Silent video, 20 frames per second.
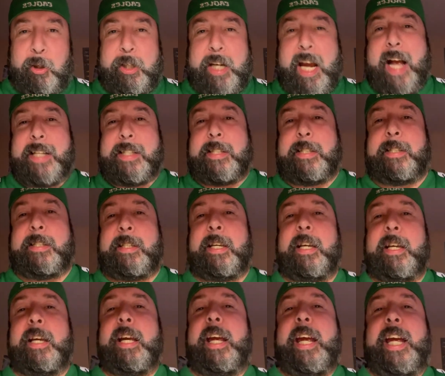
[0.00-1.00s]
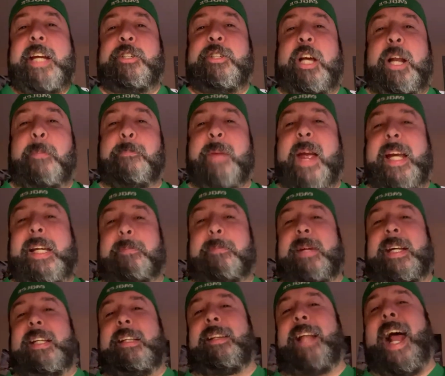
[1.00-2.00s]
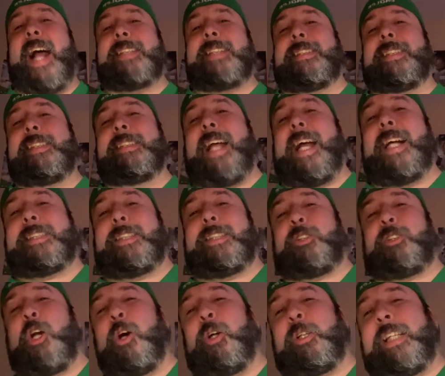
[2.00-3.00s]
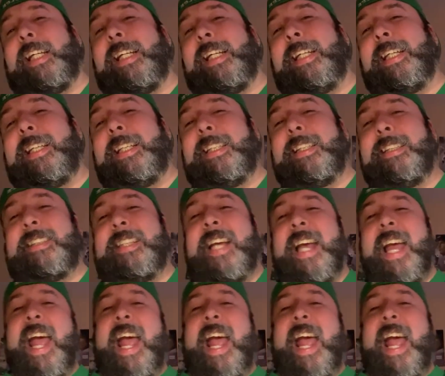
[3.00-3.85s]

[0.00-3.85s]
Yes, he's going to bake me lots and lots of cookies